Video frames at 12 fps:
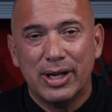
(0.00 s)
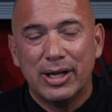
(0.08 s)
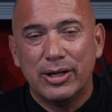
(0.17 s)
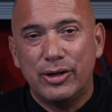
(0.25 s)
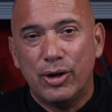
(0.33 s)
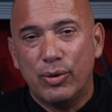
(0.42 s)

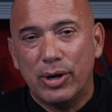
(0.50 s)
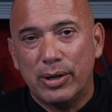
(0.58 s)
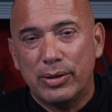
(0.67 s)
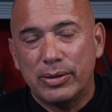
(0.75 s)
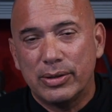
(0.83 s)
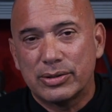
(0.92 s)
You know,
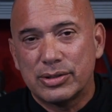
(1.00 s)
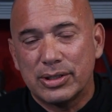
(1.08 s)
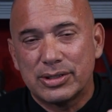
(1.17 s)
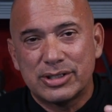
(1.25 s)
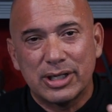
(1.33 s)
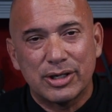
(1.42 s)

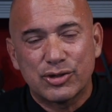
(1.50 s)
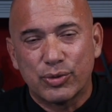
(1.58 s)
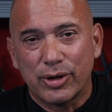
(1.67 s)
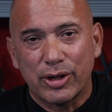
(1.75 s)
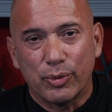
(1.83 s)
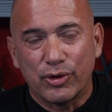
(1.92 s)
cigarettes were
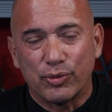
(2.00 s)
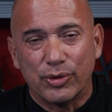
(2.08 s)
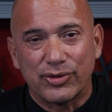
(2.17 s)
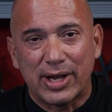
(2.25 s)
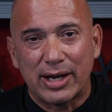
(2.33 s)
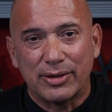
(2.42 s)
another one of those ones
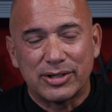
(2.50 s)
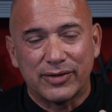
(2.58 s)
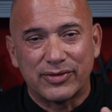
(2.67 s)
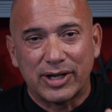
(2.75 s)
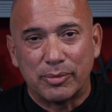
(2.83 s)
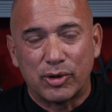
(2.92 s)
I had a tough
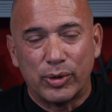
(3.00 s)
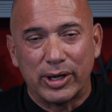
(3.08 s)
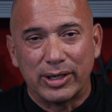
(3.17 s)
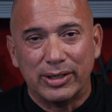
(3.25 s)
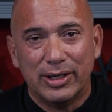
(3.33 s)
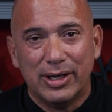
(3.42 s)
time quitting,
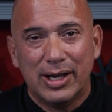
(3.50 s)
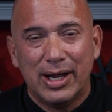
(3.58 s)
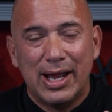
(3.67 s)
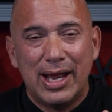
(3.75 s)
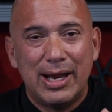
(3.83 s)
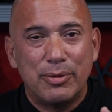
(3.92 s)

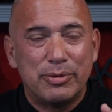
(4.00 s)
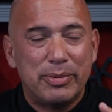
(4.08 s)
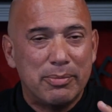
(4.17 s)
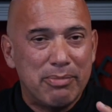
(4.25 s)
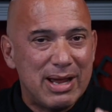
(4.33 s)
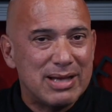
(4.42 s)
and it would be
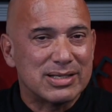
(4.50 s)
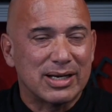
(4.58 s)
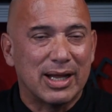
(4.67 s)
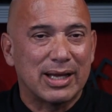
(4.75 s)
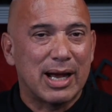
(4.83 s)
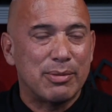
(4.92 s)
amazing.
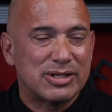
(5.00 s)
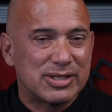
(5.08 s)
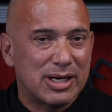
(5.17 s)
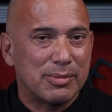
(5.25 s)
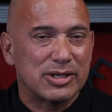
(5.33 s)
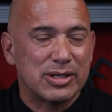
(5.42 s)
Like I would say to
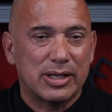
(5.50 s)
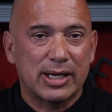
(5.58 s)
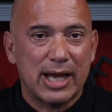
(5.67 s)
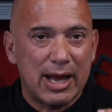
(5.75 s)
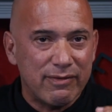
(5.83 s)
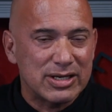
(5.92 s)
myself, like
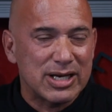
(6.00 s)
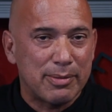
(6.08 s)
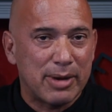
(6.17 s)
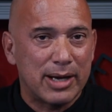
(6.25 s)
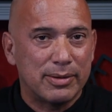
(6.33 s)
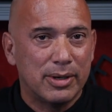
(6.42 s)
every time
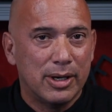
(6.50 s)
I